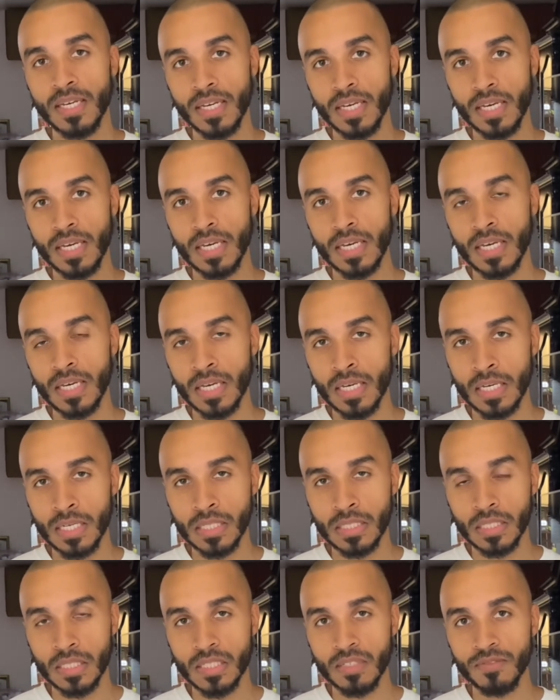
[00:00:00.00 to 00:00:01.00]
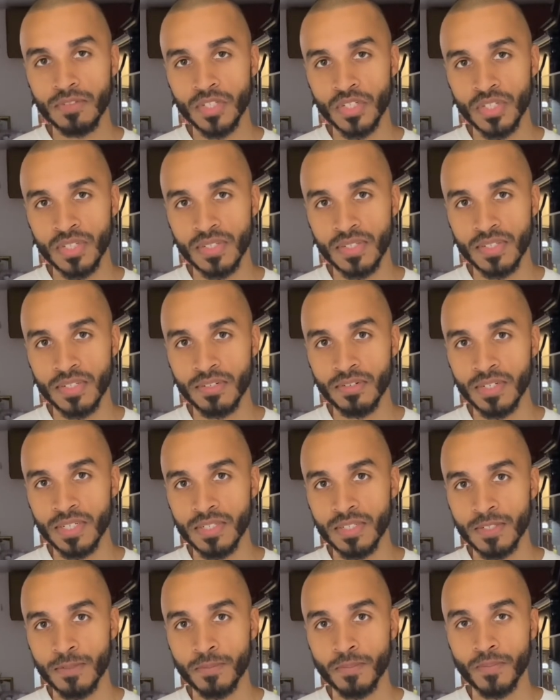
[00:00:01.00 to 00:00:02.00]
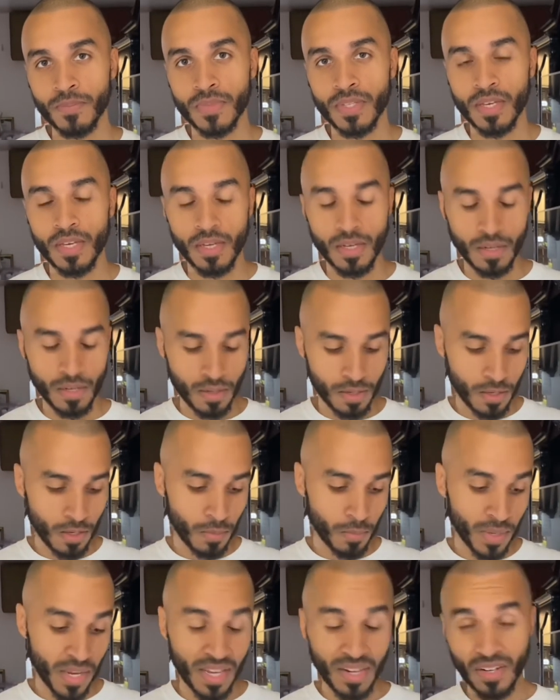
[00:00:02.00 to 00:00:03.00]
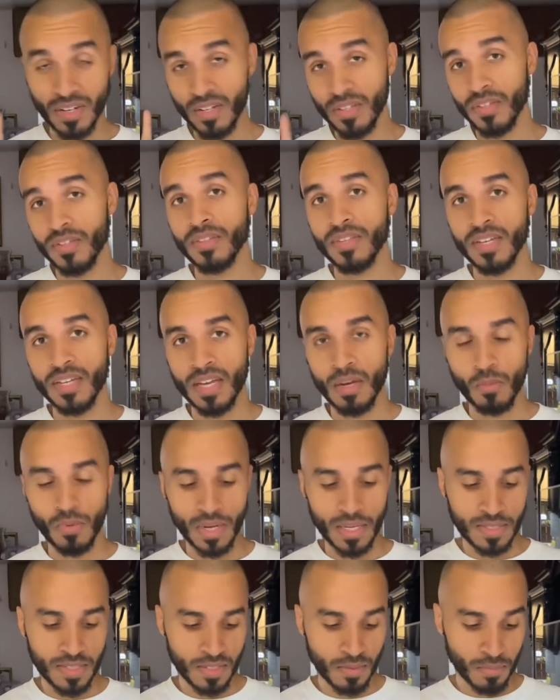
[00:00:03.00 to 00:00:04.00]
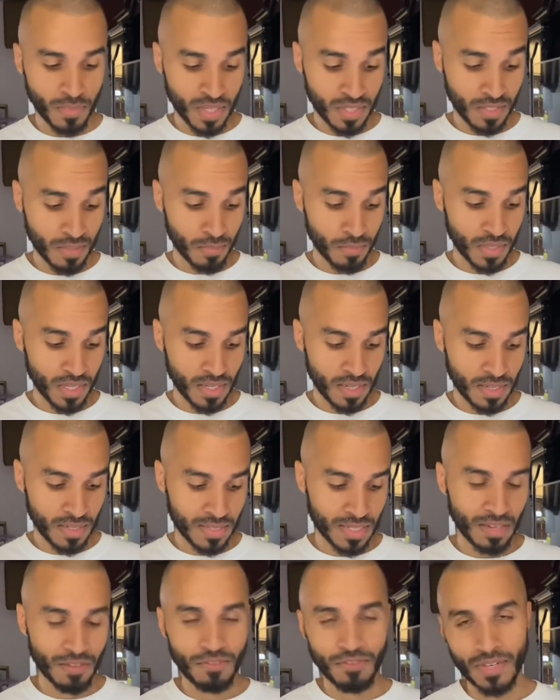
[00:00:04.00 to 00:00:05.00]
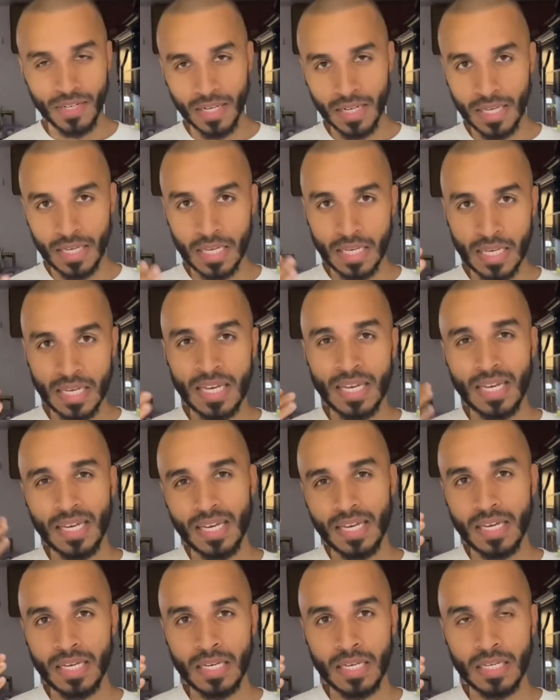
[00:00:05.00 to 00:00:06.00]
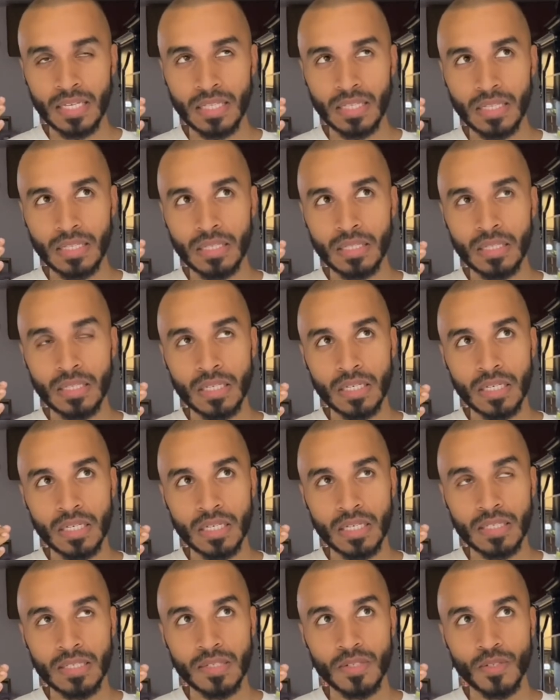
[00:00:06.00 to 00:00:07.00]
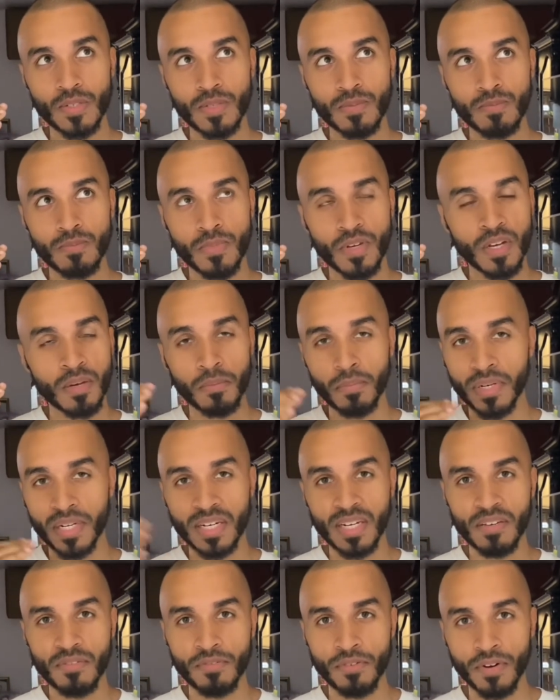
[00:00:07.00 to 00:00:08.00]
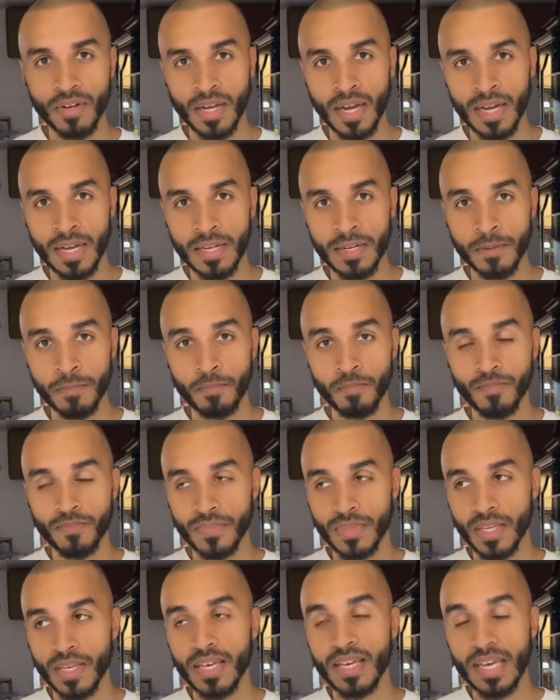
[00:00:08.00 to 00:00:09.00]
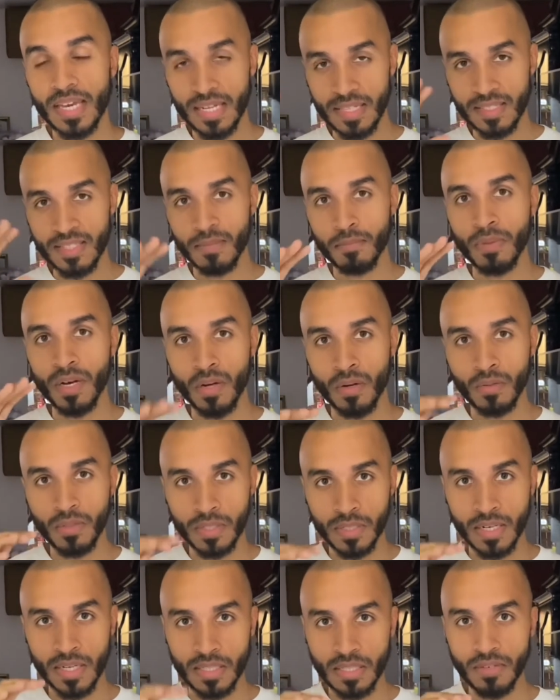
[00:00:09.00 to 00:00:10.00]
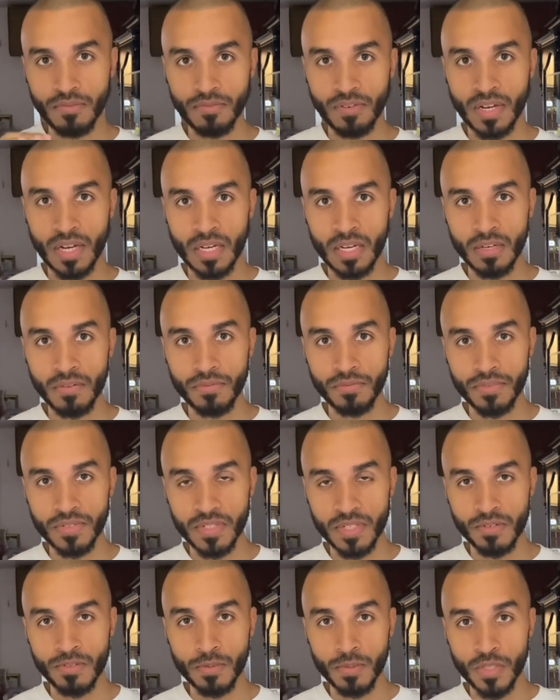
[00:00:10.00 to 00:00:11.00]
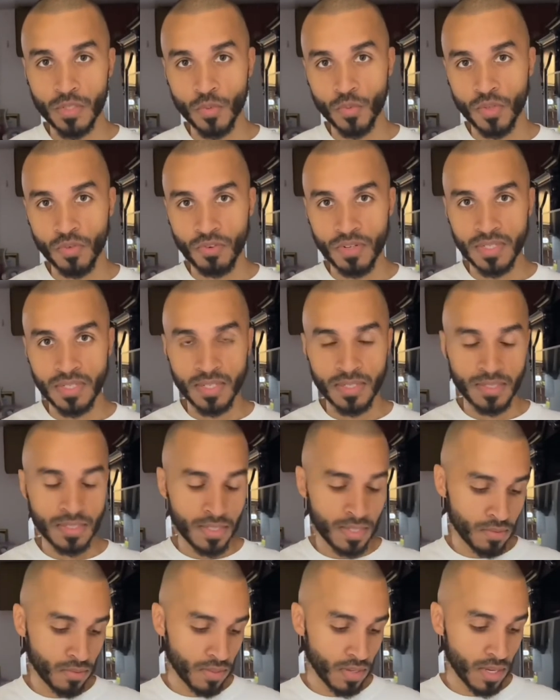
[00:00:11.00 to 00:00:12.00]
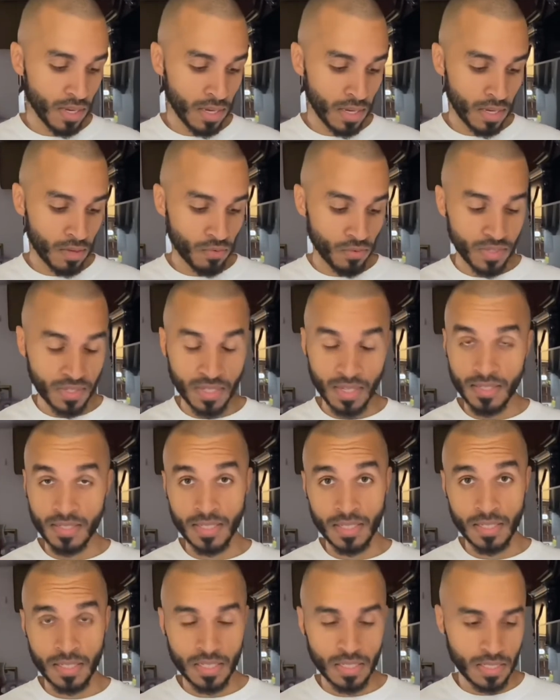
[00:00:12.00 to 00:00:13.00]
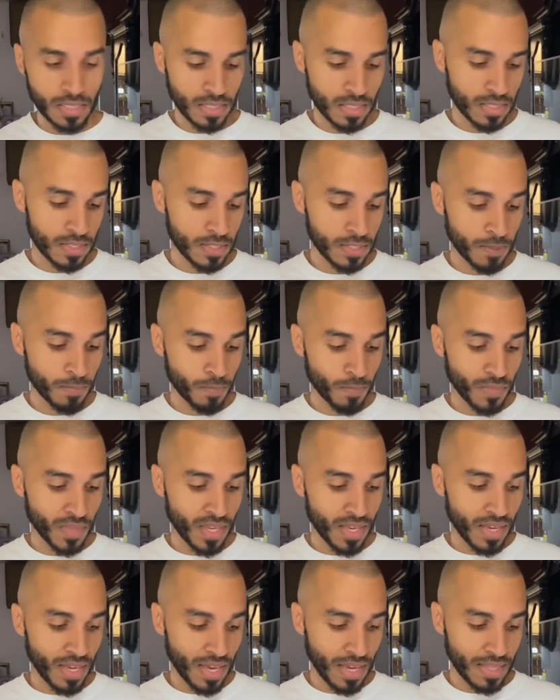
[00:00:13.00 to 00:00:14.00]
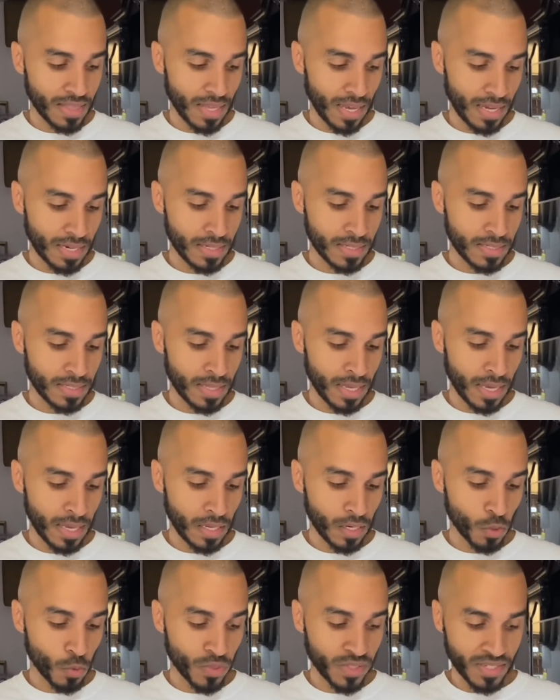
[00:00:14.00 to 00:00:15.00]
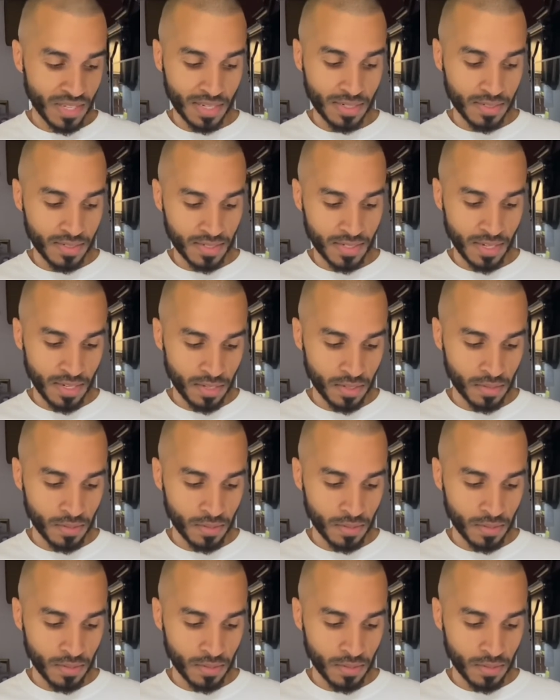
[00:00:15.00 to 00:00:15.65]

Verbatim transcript: in the division series. Um, and another thing I would like to mention because I feel like it it's completely forgotten and it's about the 95 series between the Red Sox team and Red Sox and Indians. And that is that Luis Alicea